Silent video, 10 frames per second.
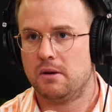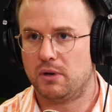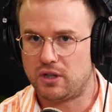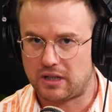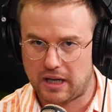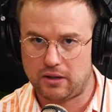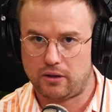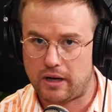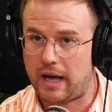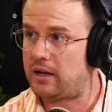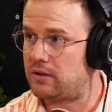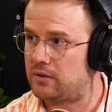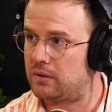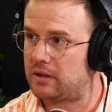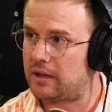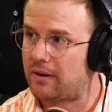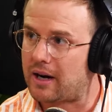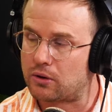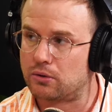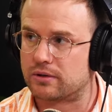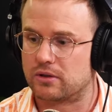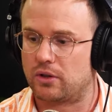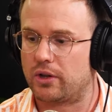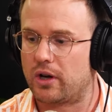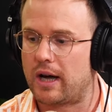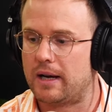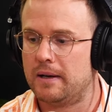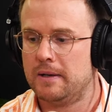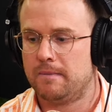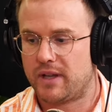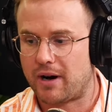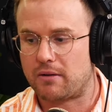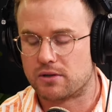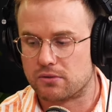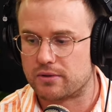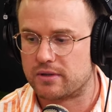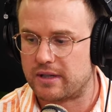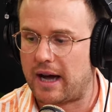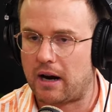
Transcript: But you can learn how to do it. There are courses online. There are resources that